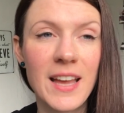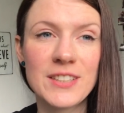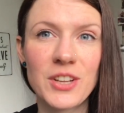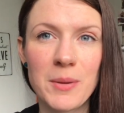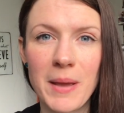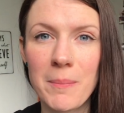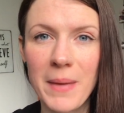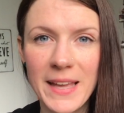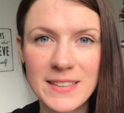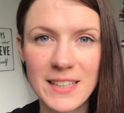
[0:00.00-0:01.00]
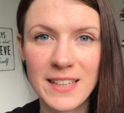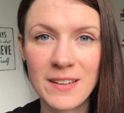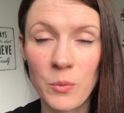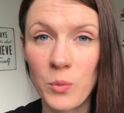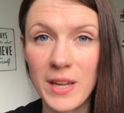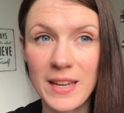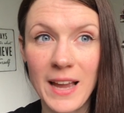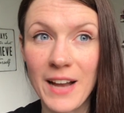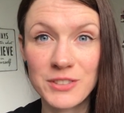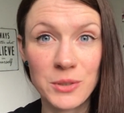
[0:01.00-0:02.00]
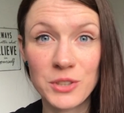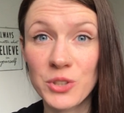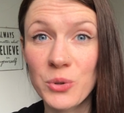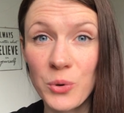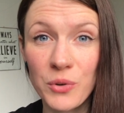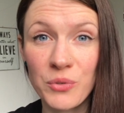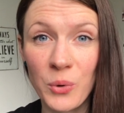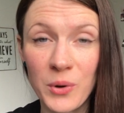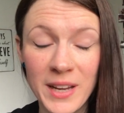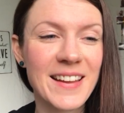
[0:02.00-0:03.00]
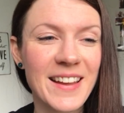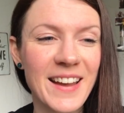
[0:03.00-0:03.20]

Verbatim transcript: It's going to be amazing. We have to go to York for it,